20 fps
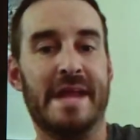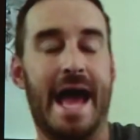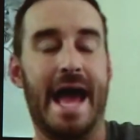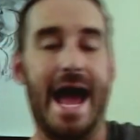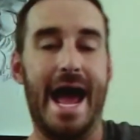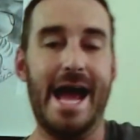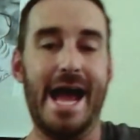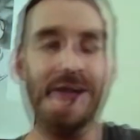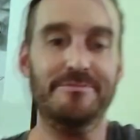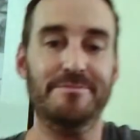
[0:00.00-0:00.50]

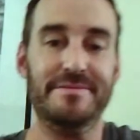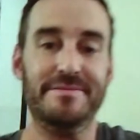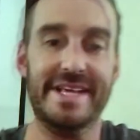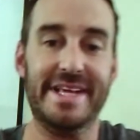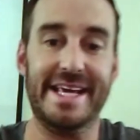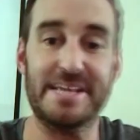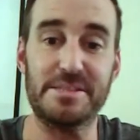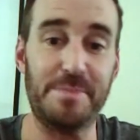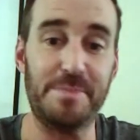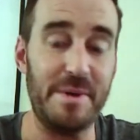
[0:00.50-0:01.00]
Um,
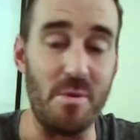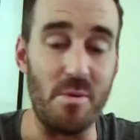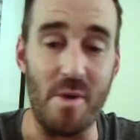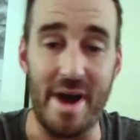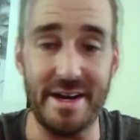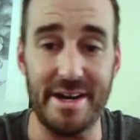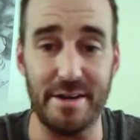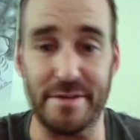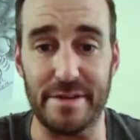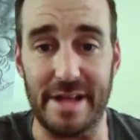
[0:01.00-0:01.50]
he's been
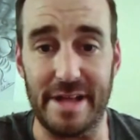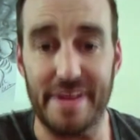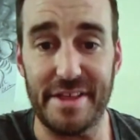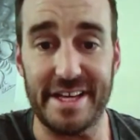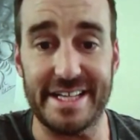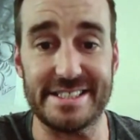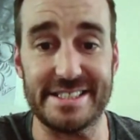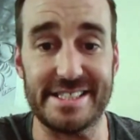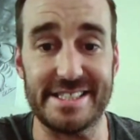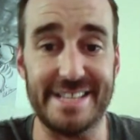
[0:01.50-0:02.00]
wonderful. I
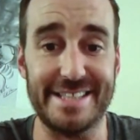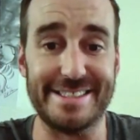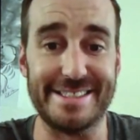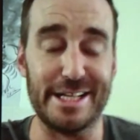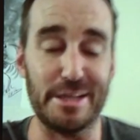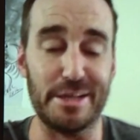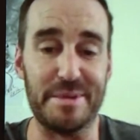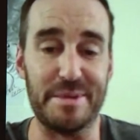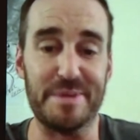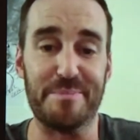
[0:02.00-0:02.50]
think he's, he's a
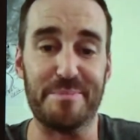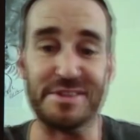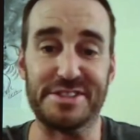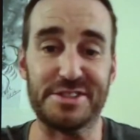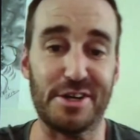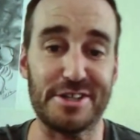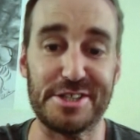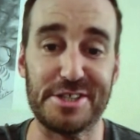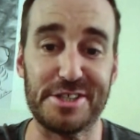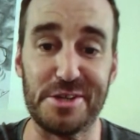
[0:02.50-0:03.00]
little bit
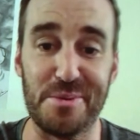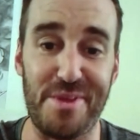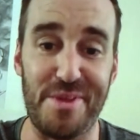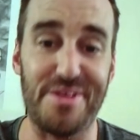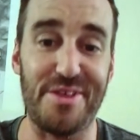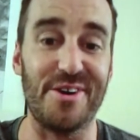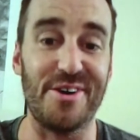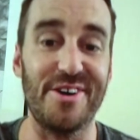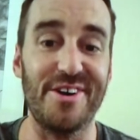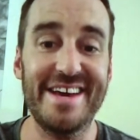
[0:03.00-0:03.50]
besotted with
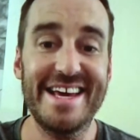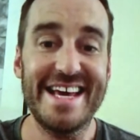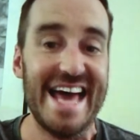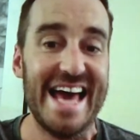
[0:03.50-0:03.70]
her.